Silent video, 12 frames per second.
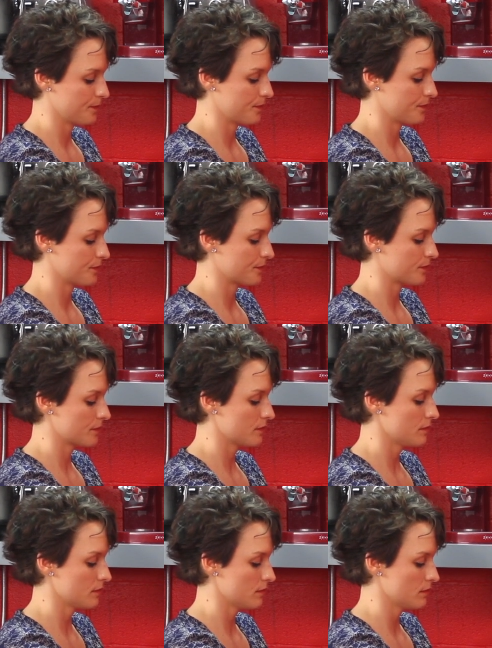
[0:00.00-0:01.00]

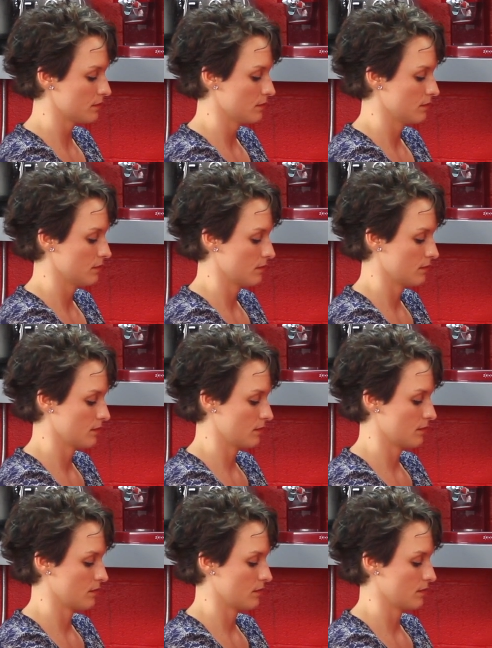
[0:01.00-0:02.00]

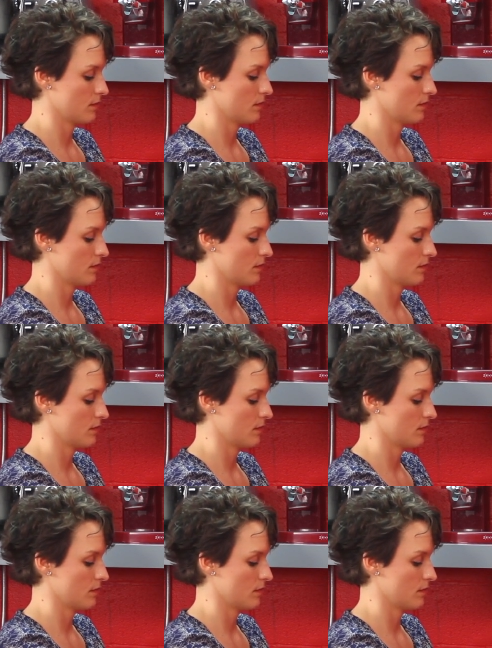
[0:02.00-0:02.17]
[no speech]